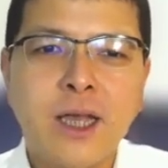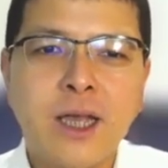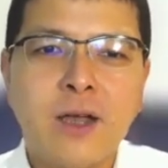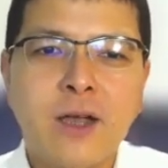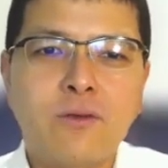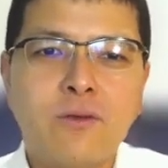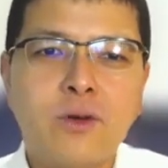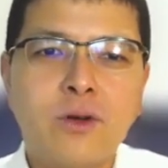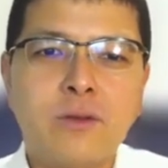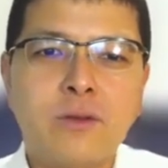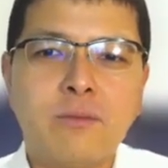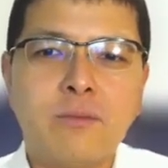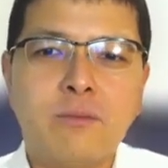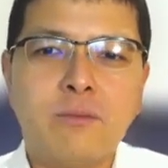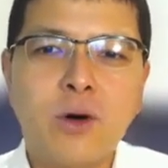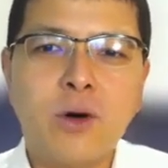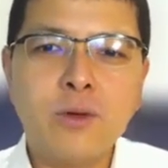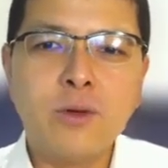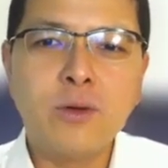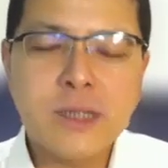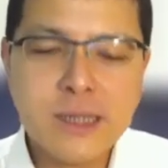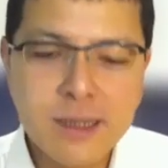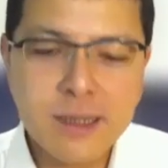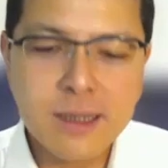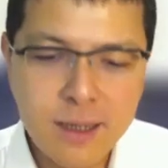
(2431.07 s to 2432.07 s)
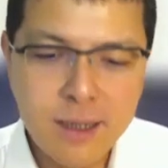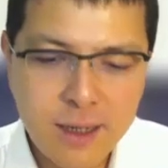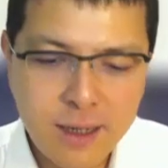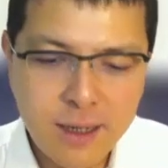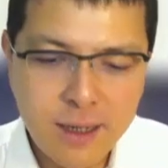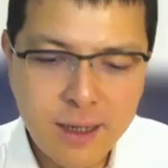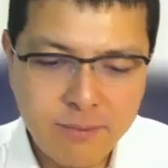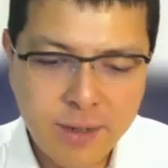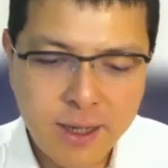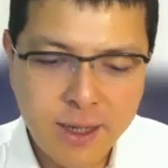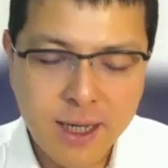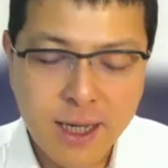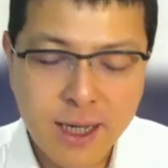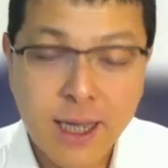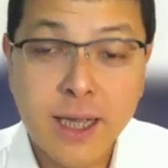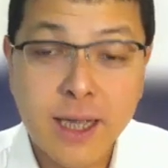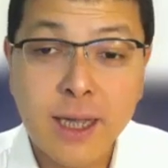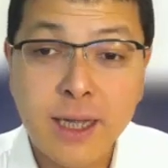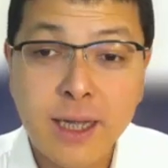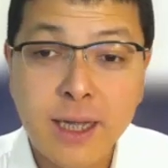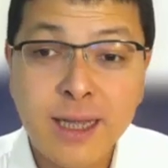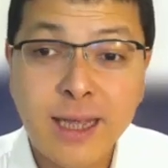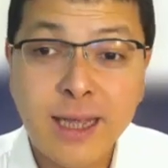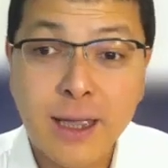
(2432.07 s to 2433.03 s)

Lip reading: would mostly be in